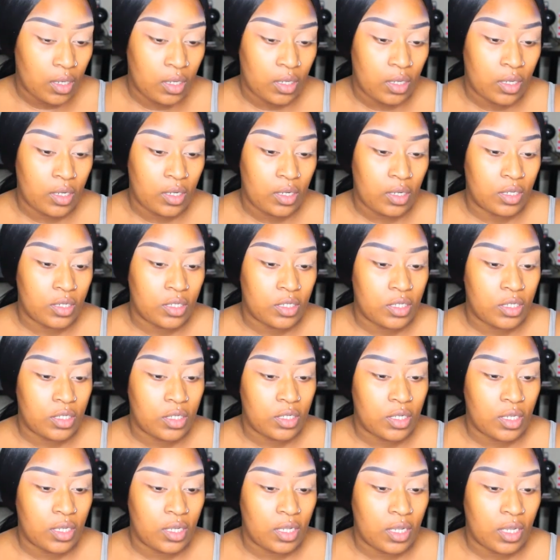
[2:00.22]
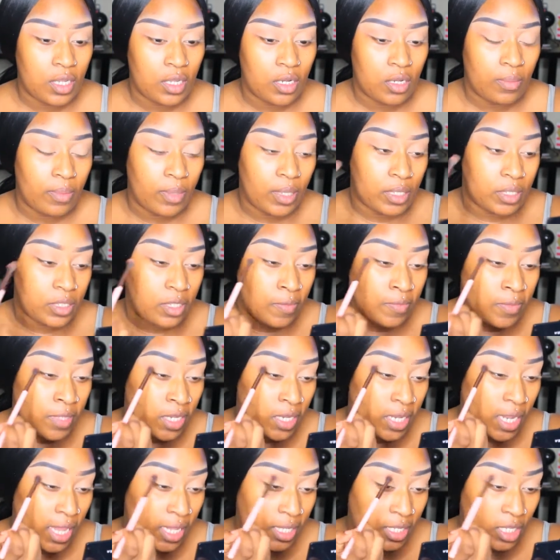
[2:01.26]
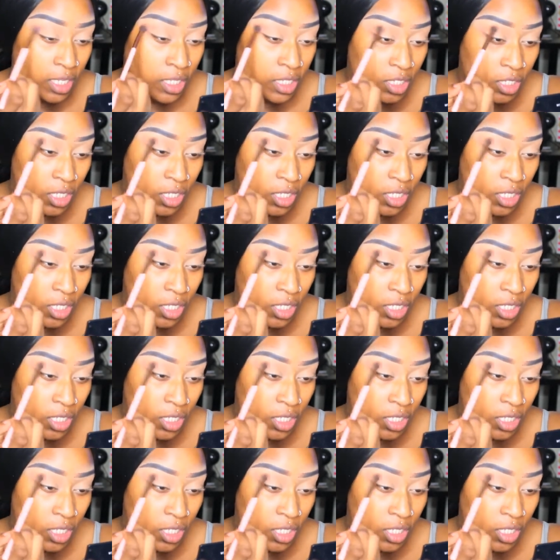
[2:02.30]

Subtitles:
And it should look a little bit something like this.